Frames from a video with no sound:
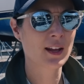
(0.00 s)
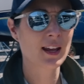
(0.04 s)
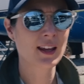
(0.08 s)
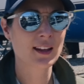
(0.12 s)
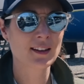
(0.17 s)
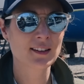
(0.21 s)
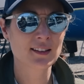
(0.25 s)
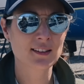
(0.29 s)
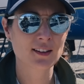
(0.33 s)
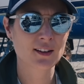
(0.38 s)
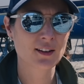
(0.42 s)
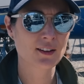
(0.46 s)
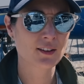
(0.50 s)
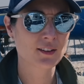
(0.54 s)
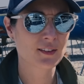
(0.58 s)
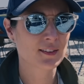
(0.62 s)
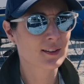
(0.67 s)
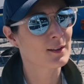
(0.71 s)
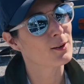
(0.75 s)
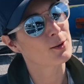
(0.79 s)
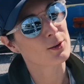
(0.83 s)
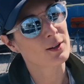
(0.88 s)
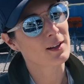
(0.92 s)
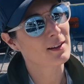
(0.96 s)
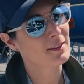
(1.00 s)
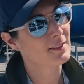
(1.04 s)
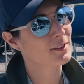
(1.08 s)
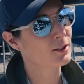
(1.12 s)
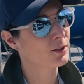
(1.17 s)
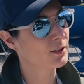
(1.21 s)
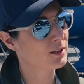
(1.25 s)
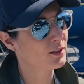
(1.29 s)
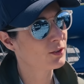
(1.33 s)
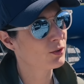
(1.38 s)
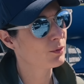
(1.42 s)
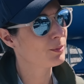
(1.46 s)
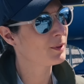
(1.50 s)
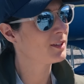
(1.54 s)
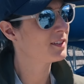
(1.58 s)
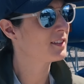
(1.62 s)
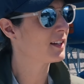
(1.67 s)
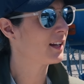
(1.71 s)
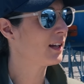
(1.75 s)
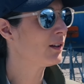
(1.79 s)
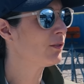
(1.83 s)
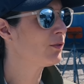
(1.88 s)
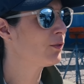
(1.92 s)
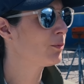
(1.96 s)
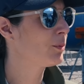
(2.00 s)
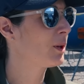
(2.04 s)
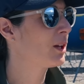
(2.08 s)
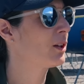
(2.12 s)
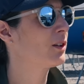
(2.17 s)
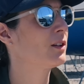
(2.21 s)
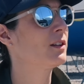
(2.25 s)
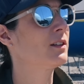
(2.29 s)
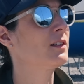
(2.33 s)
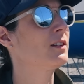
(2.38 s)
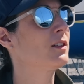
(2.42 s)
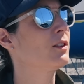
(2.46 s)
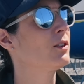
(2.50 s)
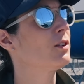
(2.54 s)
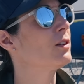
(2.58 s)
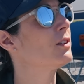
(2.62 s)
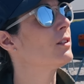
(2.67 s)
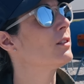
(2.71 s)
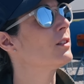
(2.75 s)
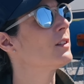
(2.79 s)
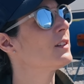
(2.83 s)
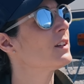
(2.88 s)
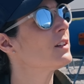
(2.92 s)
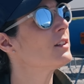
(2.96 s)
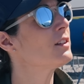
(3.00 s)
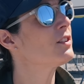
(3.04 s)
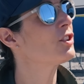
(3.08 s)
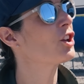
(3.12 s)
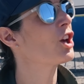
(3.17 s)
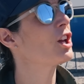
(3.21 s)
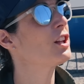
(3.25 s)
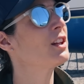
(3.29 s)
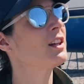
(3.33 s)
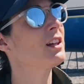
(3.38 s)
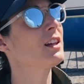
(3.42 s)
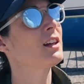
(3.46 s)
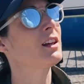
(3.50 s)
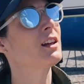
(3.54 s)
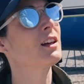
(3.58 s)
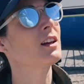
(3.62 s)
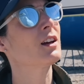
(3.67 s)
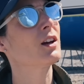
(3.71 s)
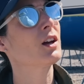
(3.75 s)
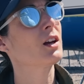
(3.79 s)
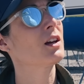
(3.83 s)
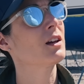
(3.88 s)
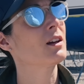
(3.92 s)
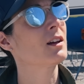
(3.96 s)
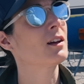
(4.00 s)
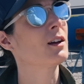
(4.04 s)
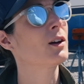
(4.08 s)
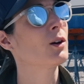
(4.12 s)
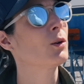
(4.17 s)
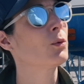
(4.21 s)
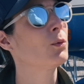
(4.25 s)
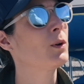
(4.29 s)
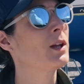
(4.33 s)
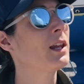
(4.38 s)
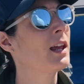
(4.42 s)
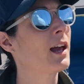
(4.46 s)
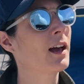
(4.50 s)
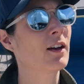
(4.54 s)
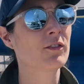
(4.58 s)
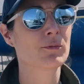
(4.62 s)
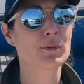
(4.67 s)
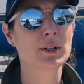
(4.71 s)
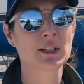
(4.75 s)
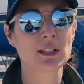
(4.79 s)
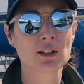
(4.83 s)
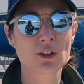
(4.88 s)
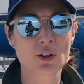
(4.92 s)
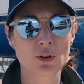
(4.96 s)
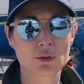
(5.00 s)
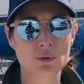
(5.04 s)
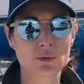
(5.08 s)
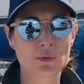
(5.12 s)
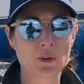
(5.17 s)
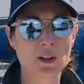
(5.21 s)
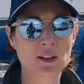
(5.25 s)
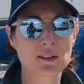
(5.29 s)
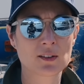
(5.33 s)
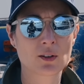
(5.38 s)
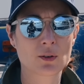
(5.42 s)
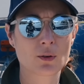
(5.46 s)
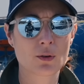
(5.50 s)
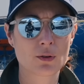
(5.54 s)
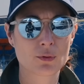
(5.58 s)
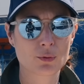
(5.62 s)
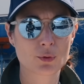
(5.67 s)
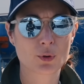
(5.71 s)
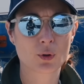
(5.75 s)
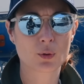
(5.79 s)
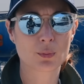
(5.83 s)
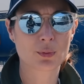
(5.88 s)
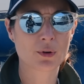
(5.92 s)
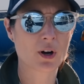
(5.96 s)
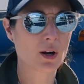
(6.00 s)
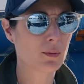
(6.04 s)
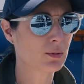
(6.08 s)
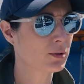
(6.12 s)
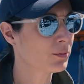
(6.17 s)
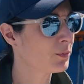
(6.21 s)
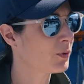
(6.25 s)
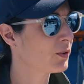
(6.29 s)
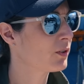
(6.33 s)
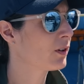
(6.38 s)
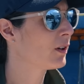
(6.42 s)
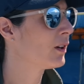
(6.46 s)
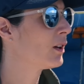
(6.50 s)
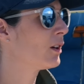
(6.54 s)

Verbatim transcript: day is uh, slowly starting to be saved because the sun is shining, uh, we have managed to fix our through-hole problems.